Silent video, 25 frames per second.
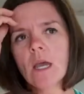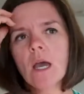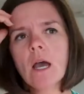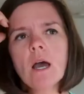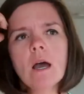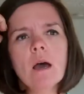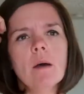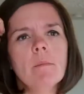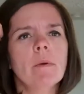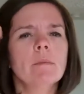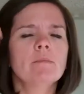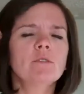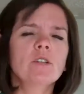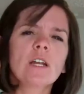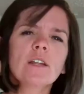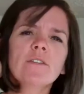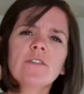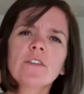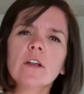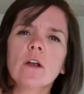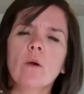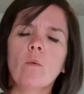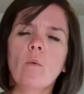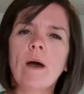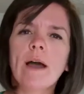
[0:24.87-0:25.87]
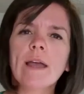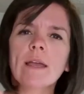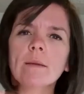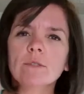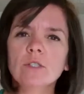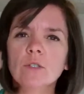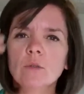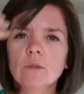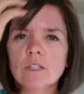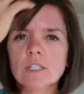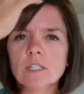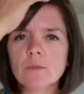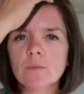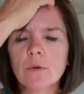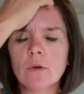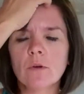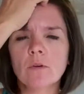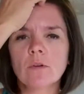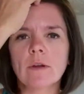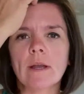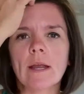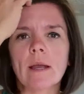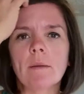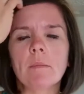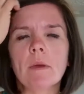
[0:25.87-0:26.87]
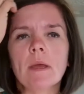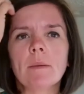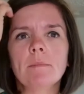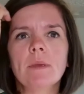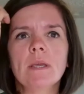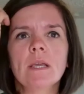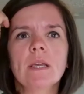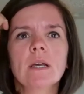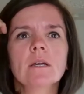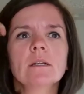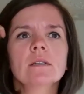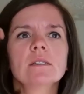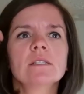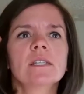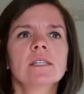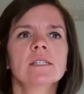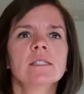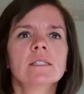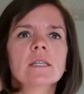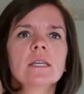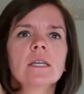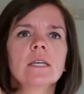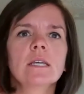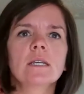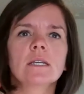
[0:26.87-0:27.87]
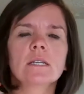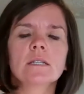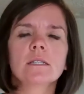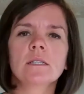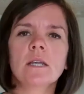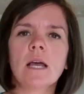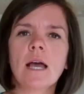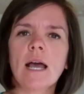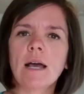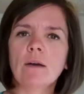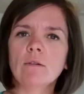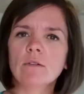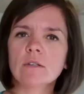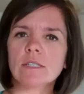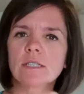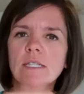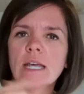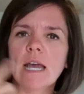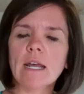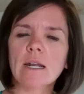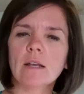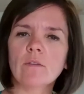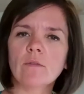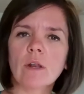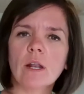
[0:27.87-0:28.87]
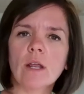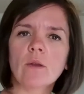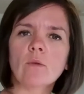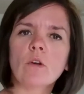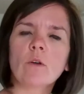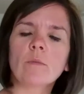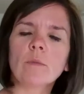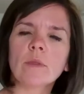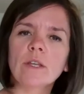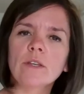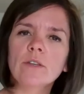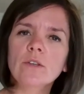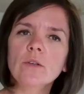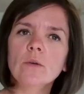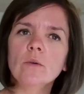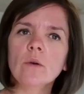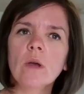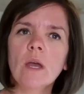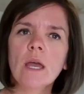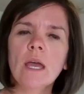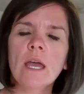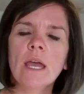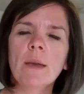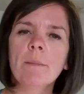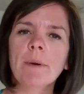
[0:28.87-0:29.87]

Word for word: Um, I'm trying to figure out why I'm doing this program, because this is outside of what I normally do.